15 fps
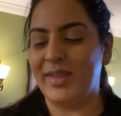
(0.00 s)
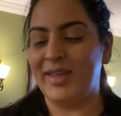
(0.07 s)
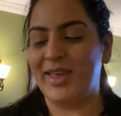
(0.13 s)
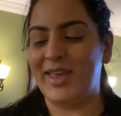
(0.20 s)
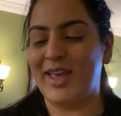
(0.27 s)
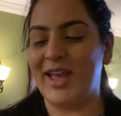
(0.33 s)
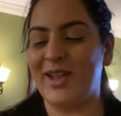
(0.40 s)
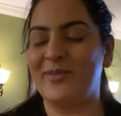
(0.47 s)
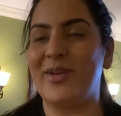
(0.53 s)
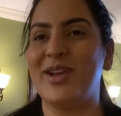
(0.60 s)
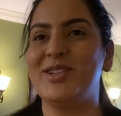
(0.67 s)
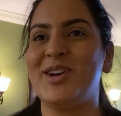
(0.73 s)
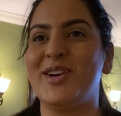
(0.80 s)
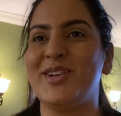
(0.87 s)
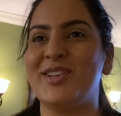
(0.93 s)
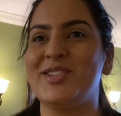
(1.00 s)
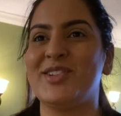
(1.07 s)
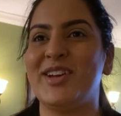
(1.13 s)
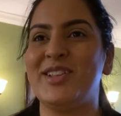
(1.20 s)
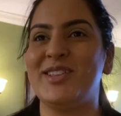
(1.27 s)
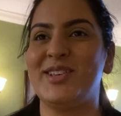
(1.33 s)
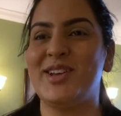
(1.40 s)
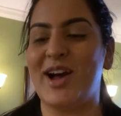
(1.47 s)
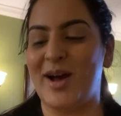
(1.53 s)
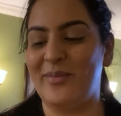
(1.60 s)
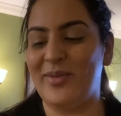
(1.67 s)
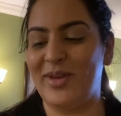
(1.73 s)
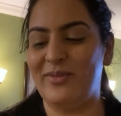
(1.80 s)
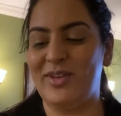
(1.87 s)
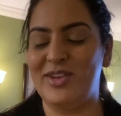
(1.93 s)
Yeah, and my daughter is trying to
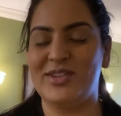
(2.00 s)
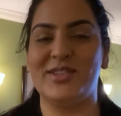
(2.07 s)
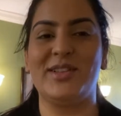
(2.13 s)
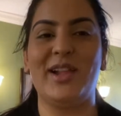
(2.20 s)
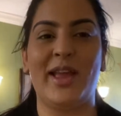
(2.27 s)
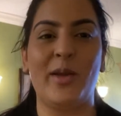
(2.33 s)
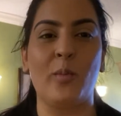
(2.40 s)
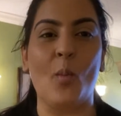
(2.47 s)
copy me. She's like,